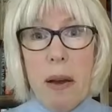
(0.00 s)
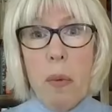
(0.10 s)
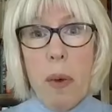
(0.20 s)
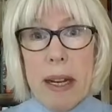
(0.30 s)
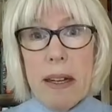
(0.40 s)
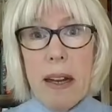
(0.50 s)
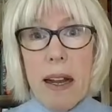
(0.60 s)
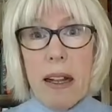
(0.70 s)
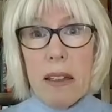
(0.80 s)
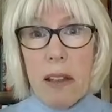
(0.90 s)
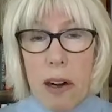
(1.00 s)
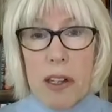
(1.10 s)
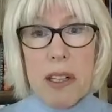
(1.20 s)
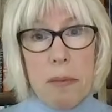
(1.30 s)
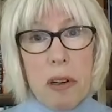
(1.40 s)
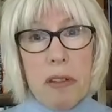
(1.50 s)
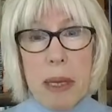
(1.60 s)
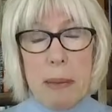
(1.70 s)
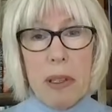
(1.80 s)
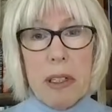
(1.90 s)
that when a large number
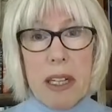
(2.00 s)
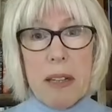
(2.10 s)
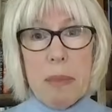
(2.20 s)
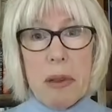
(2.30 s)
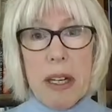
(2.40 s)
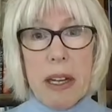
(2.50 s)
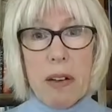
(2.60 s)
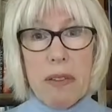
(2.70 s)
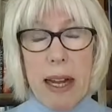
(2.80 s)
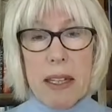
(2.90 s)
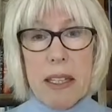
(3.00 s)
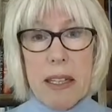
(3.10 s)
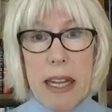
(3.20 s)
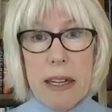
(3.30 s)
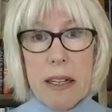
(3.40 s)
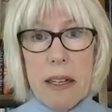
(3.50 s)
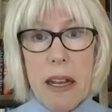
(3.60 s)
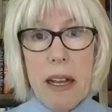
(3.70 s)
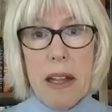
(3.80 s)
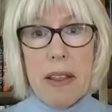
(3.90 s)
of people in a community are vaccinated,
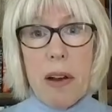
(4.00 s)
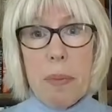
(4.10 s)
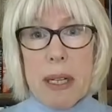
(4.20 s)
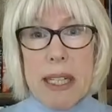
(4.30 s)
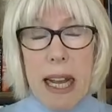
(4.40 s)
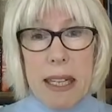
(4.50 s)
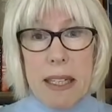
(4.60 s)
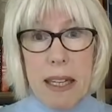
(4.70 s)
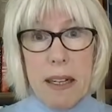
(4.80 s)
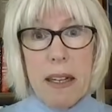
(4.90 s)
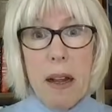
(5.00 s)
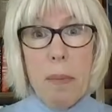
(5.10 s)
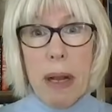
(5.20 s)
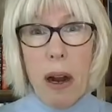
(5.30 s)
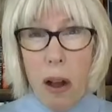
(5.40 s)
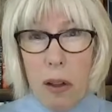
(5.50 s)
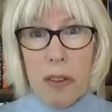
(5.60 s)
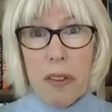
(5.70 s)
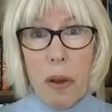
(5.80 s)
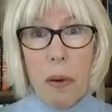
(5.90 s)
they are protected, but
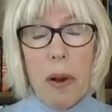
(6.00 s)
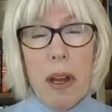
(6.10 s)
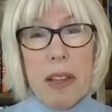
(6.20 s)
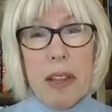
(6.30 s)
also